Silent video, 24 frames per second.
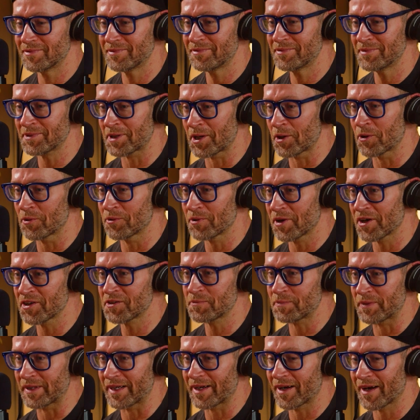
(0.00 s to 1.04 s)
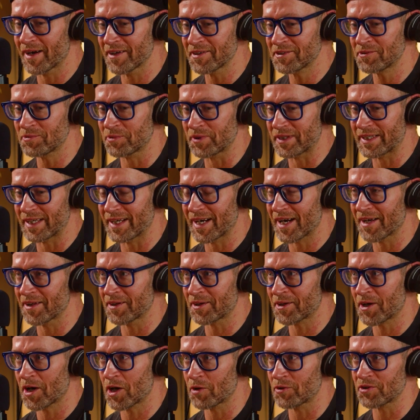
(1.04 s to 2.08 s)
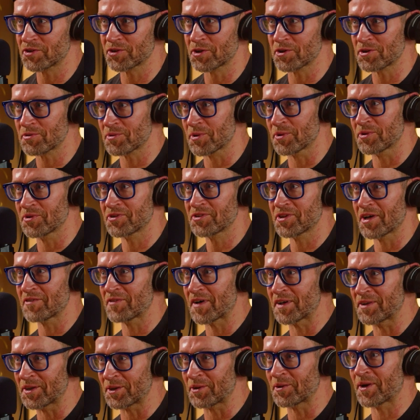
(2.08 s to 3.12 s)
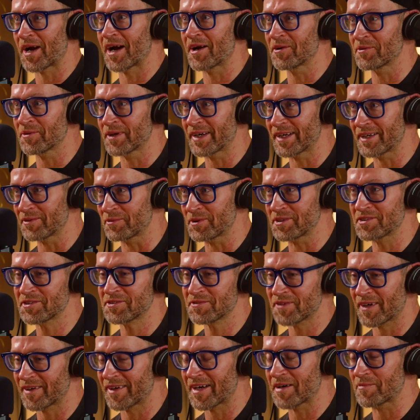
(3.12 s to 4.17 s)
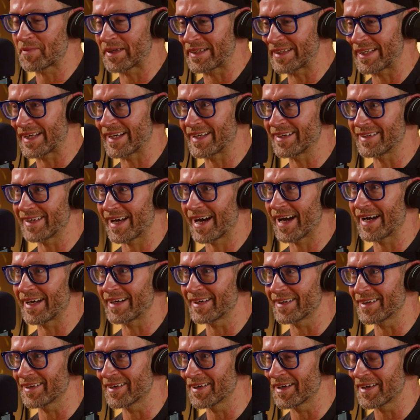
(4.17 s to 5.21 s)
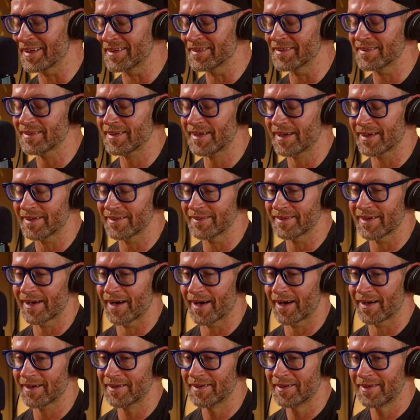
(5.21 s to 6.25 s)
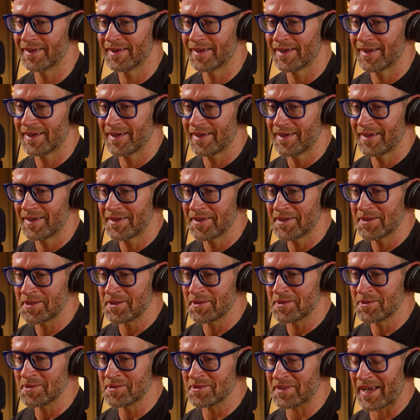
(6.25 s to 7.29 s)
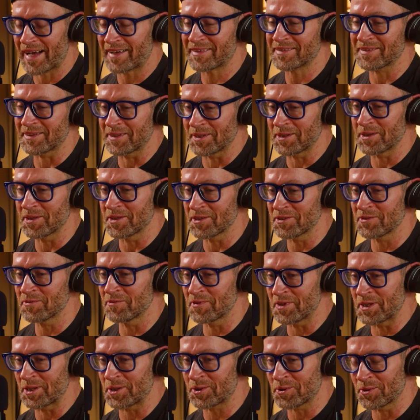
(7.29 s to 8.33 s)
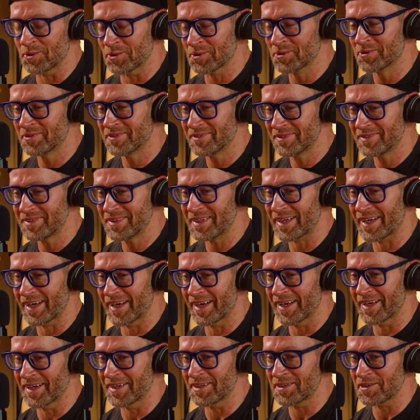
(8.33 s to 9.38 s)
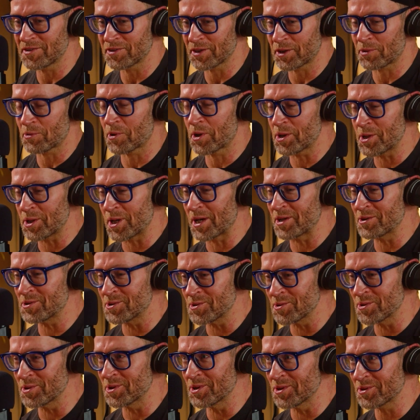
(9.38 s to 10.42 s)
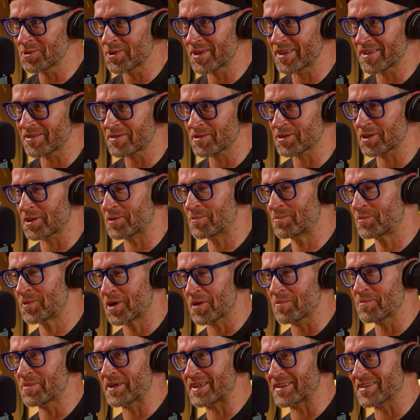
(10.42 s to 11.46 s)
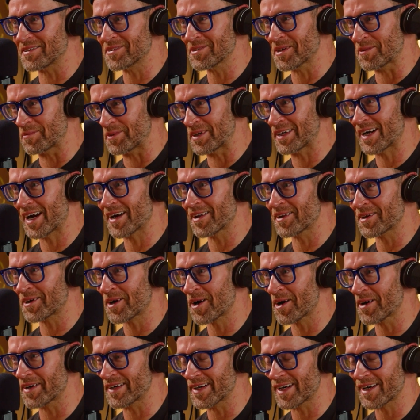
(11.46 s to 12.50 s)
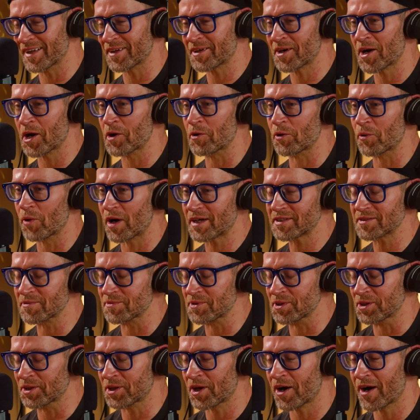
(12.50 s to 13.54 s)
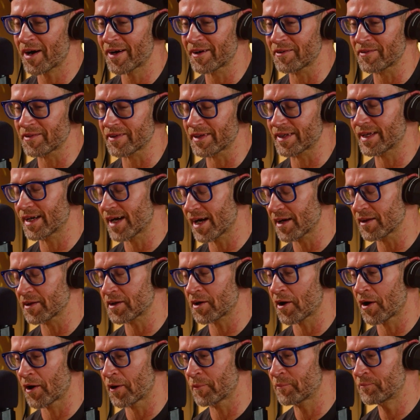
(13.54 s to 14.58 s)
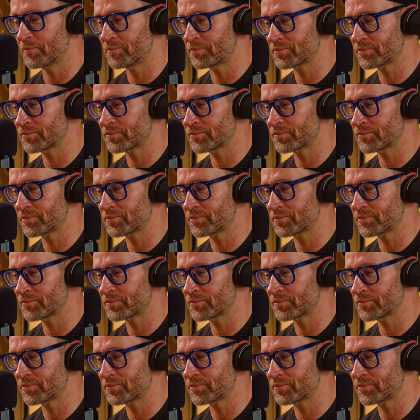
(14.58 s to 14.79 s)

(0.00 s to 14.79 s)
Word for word: you know, us being us, we get out of the car, we start throwing stuff on the ground, right? And we just found out my dad died and and uh Zach's sitting in this vehicle and he's like, "Why are you guys doing this? Why are you like, come pick this up? Get out of the car! Get out of the car!" We walked up to the car. We like, "Get out of the car!"